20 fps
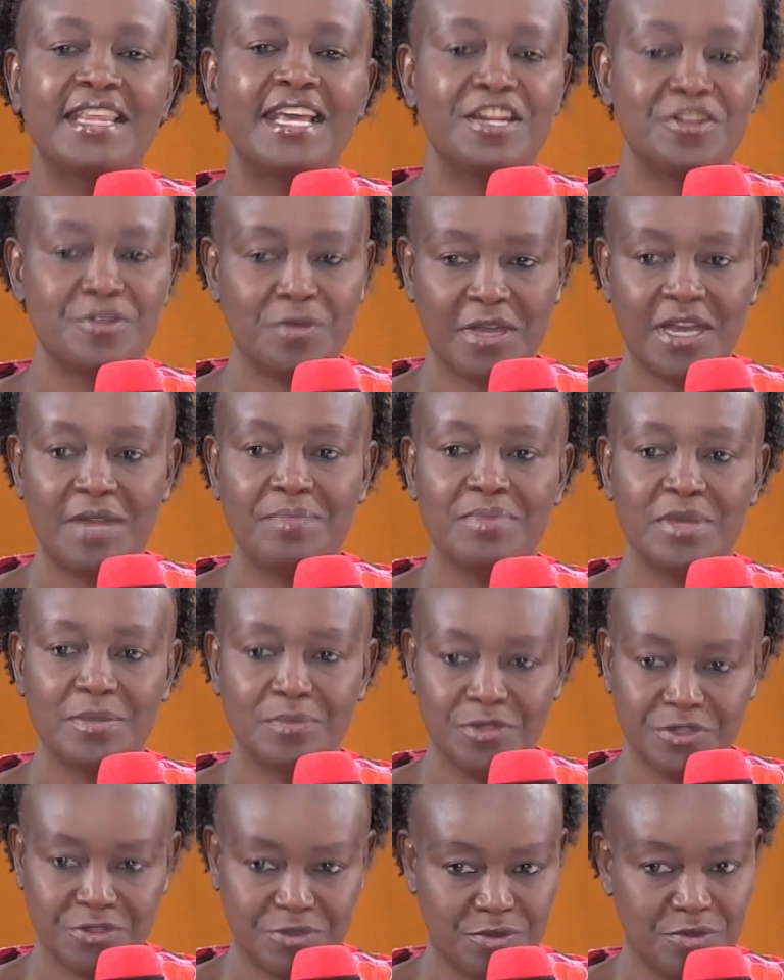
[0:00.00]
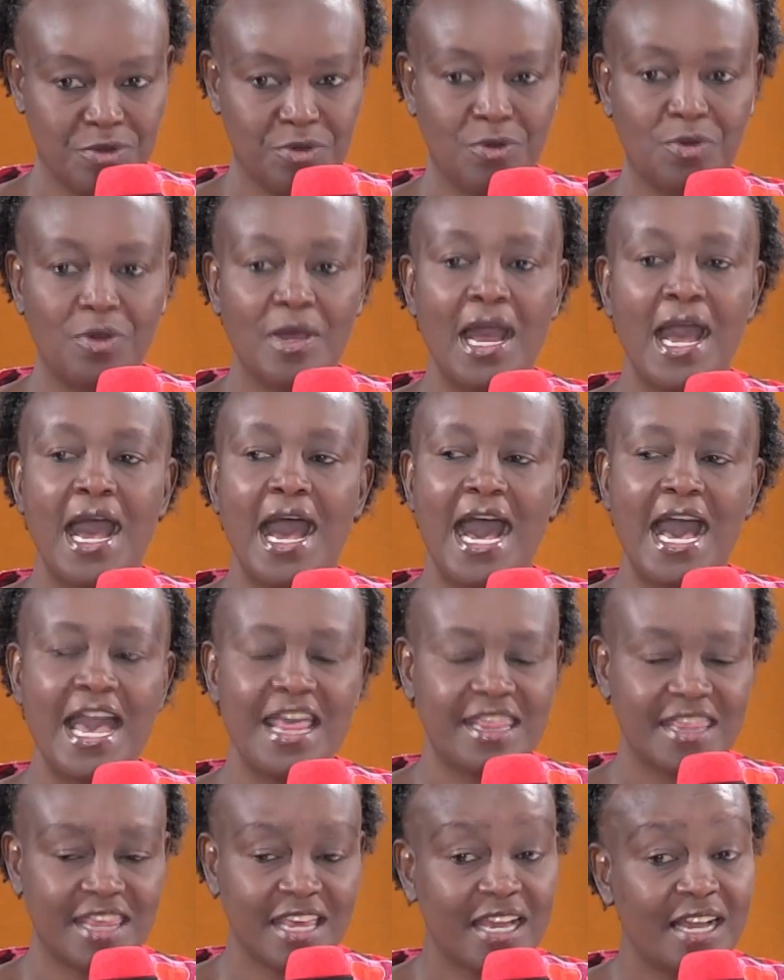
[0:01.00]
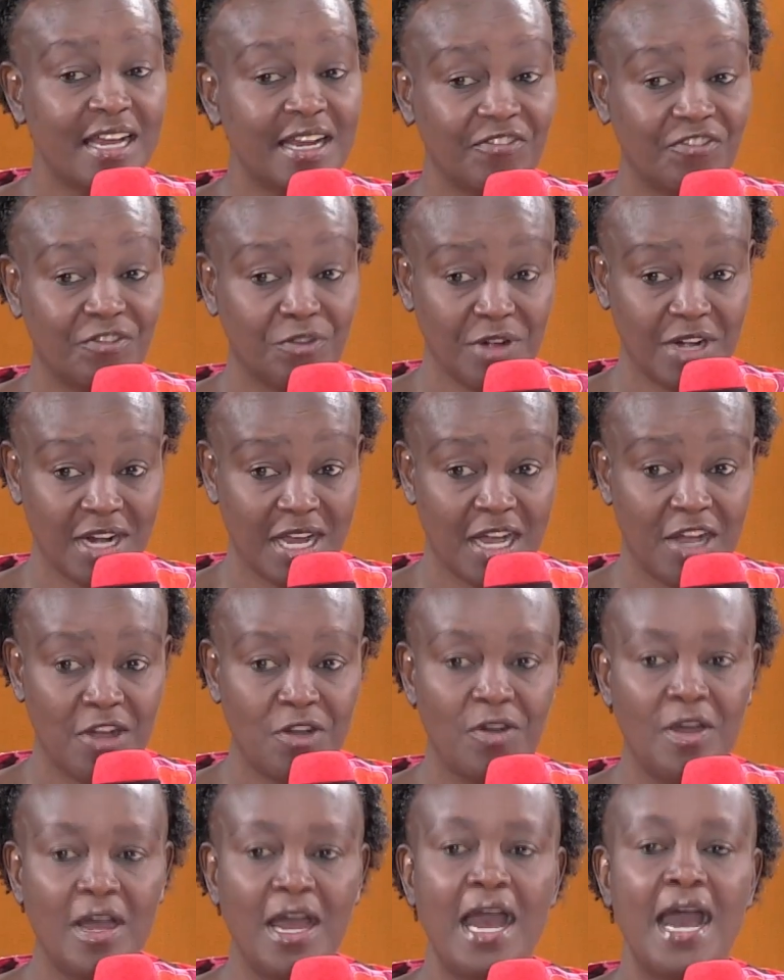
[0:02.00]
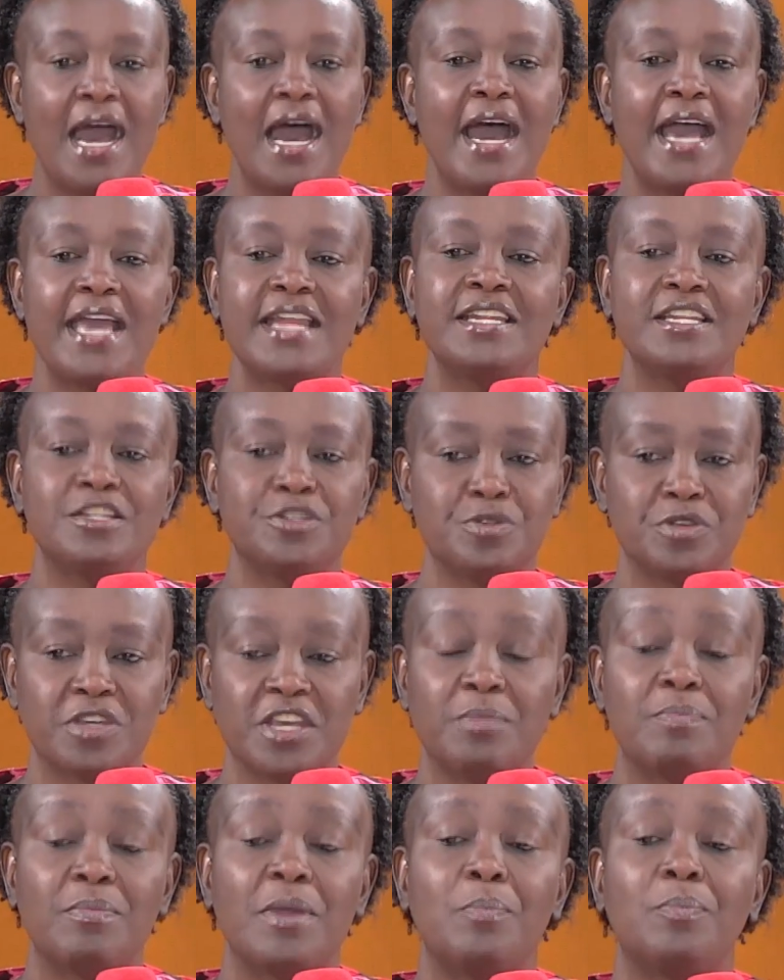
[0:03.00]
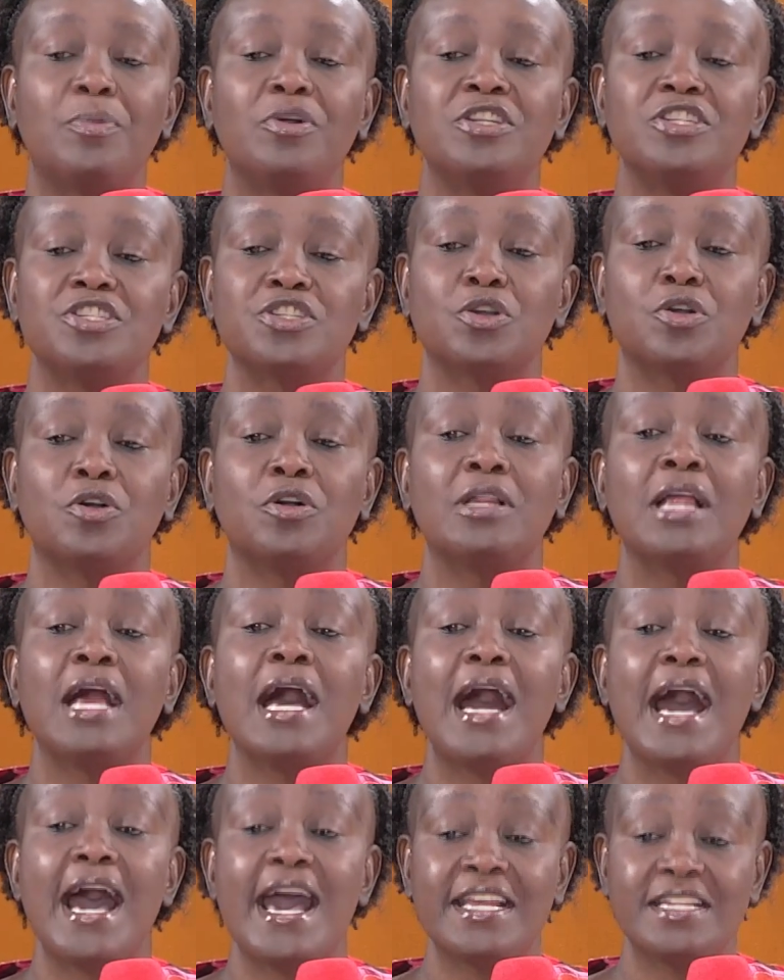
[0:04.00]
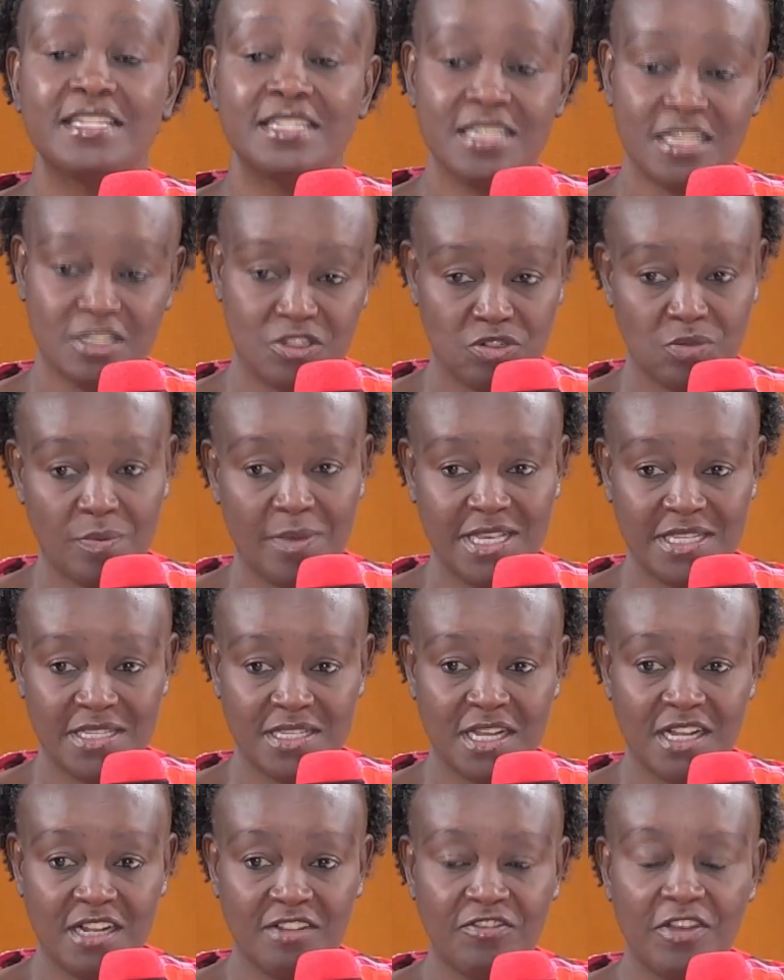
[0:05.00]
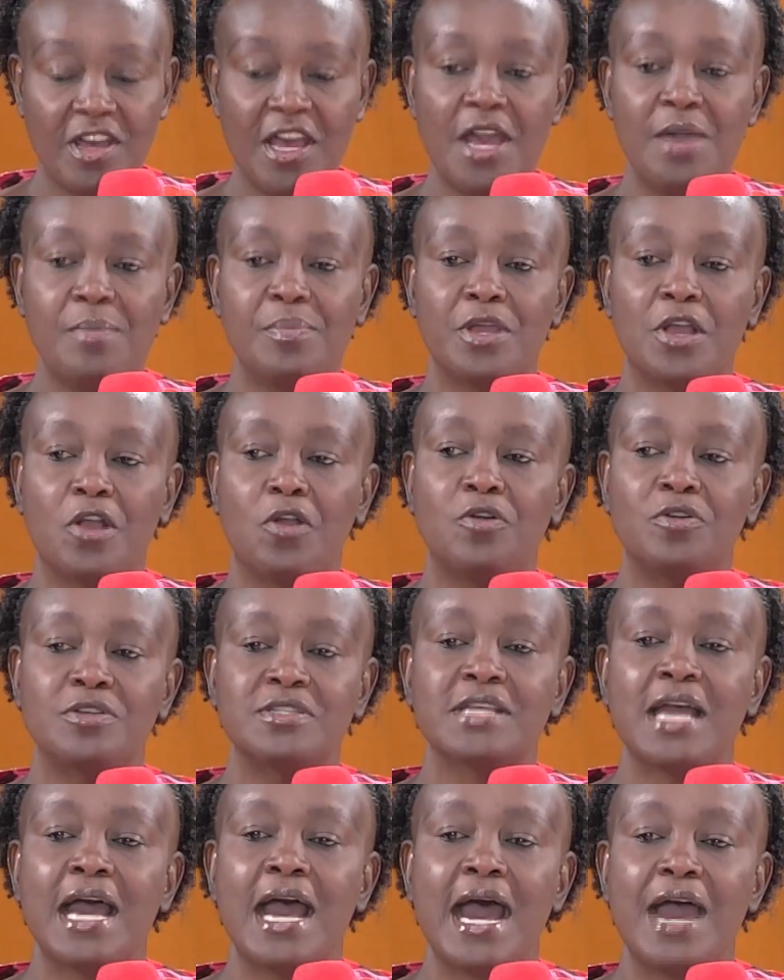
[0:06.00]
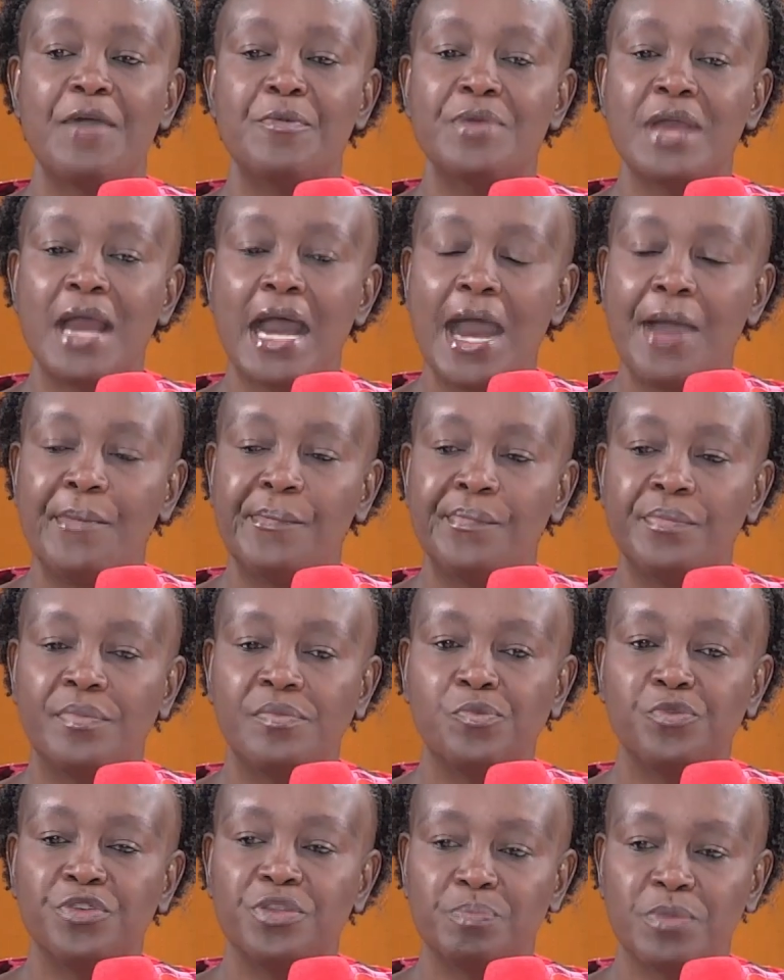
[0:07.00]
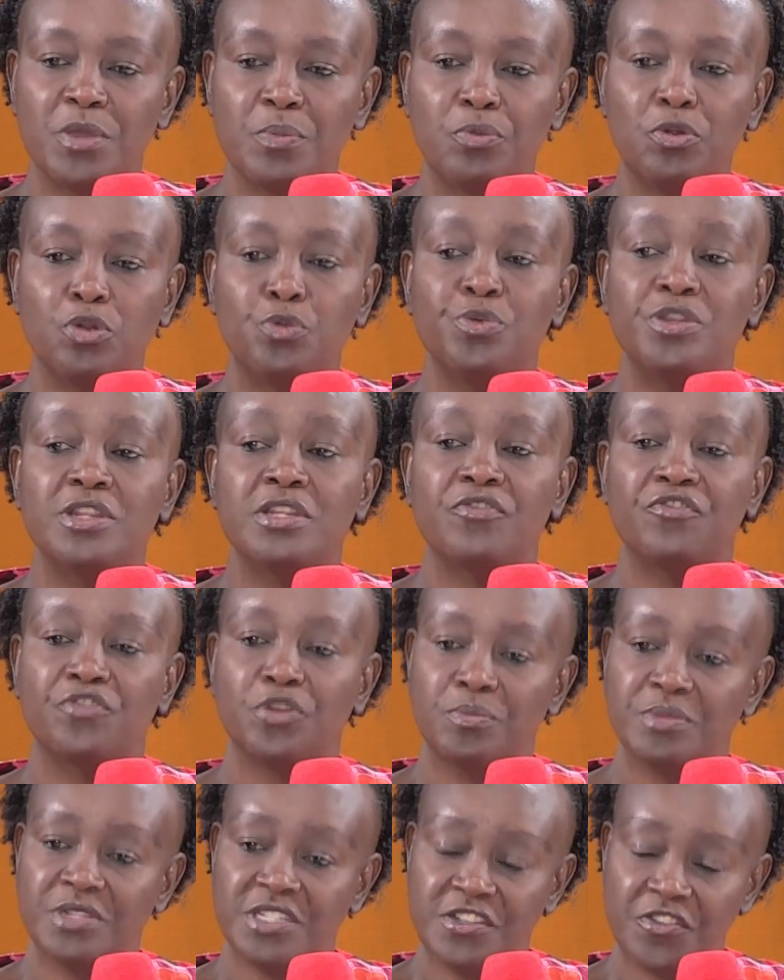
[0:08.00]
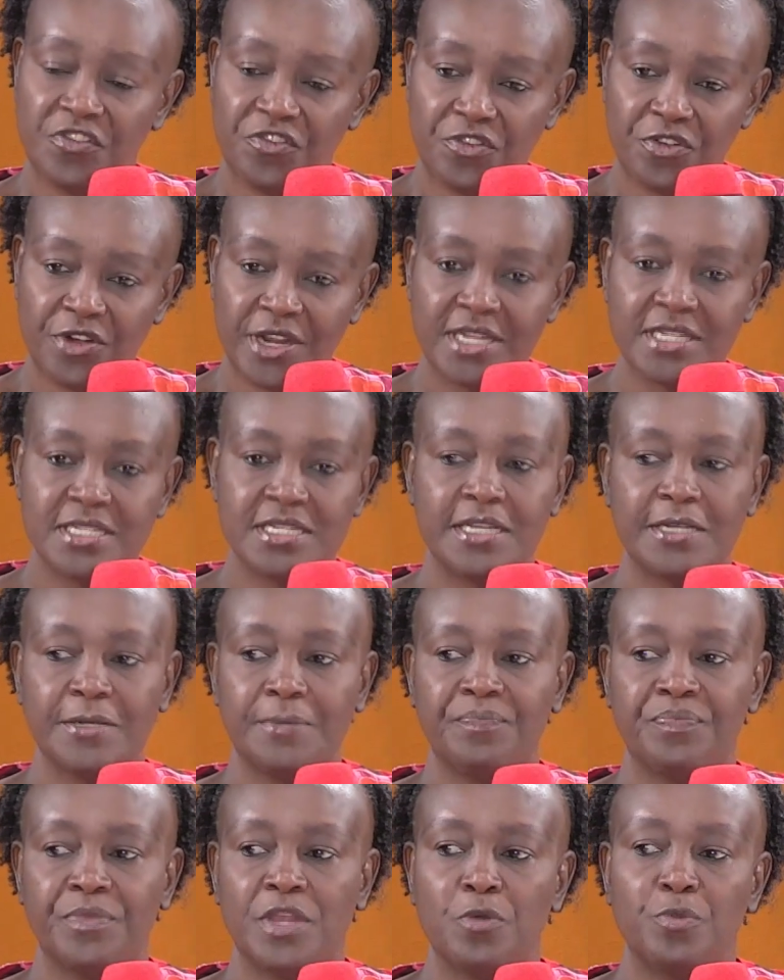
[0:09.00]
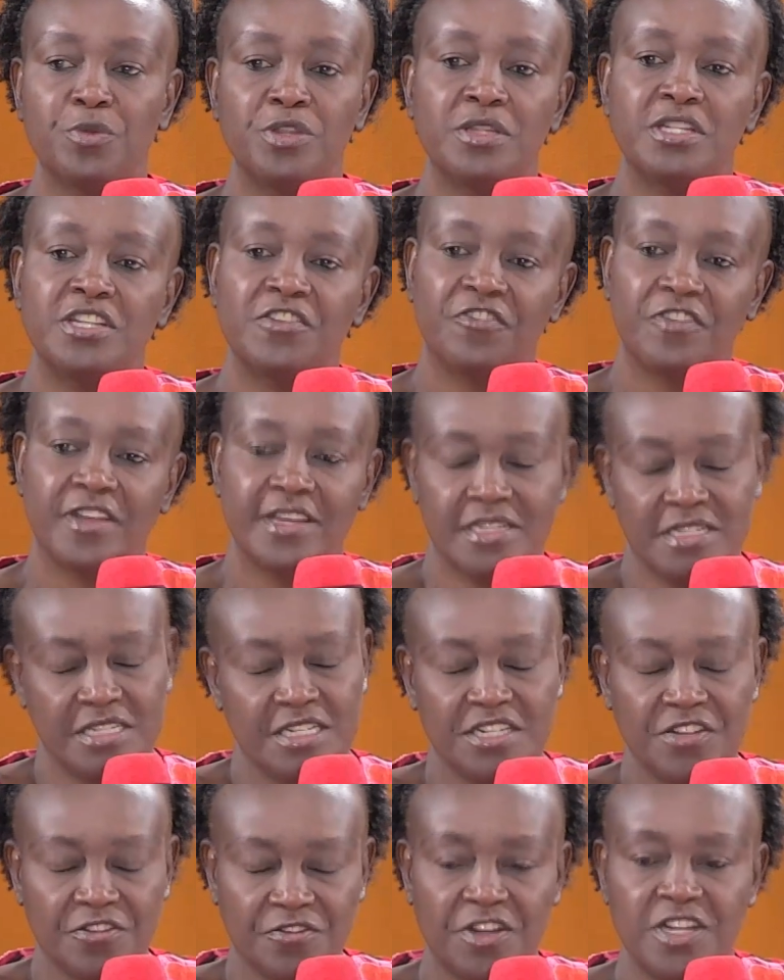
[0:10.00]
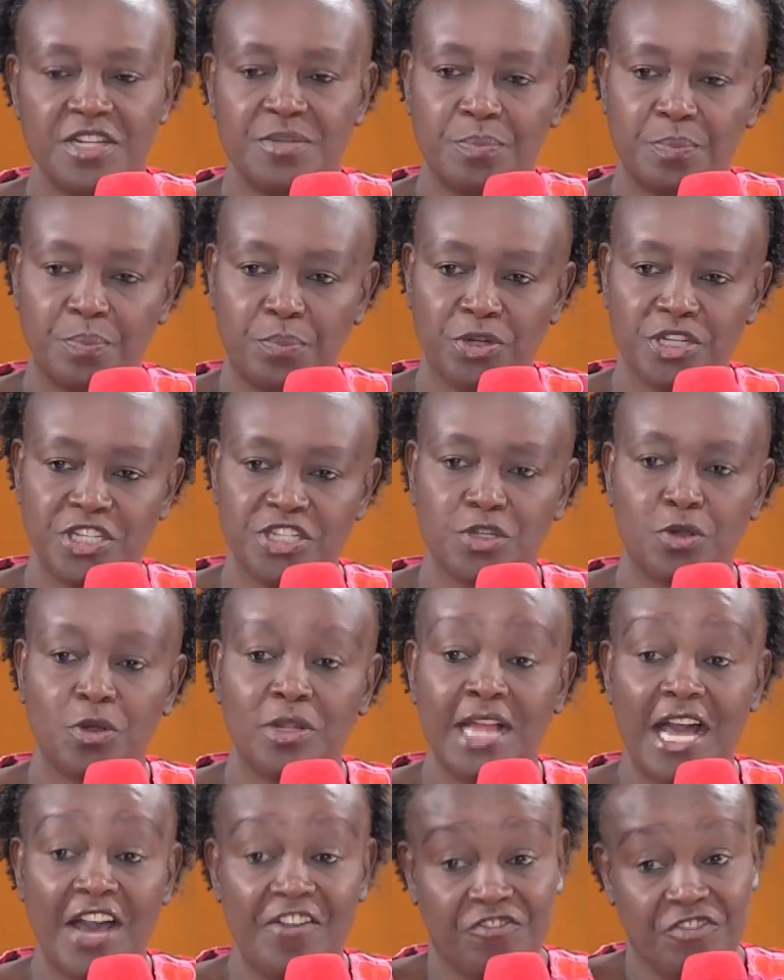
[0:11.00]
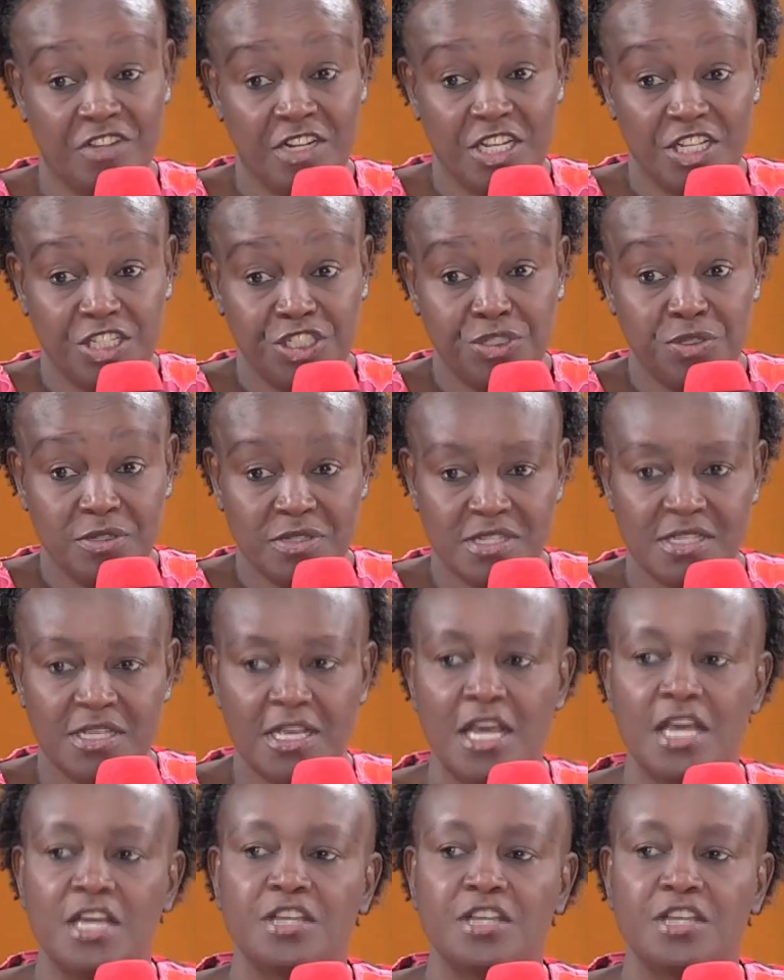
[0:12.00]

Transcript: then you can be able to know, I think for now, I need to keep my political ideas to myself, because we am with people with from different, um, with different, different political affiliations. Mm-hmm.